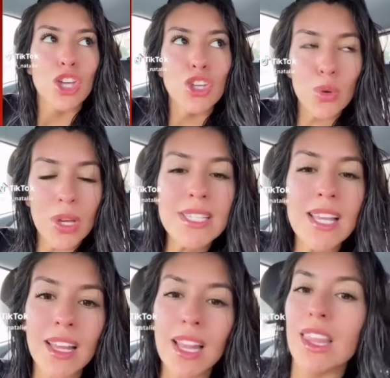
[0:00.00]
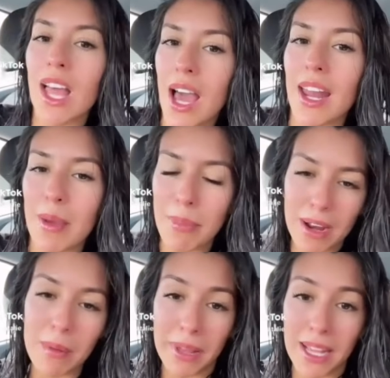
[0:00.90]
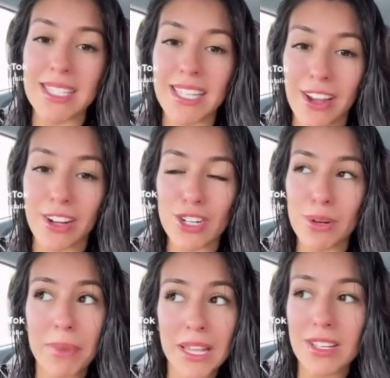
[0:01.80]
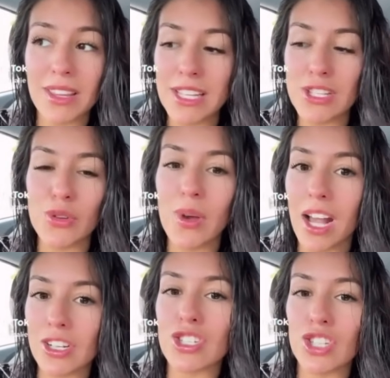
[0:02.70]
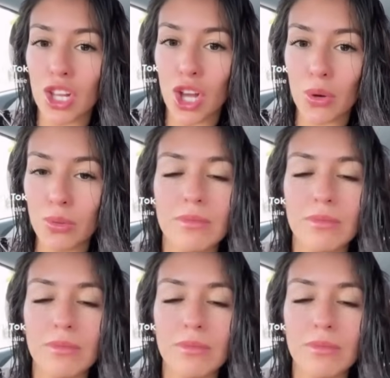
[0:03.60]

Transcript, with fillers: You can tell a lot about a man's character based on these two actions alone,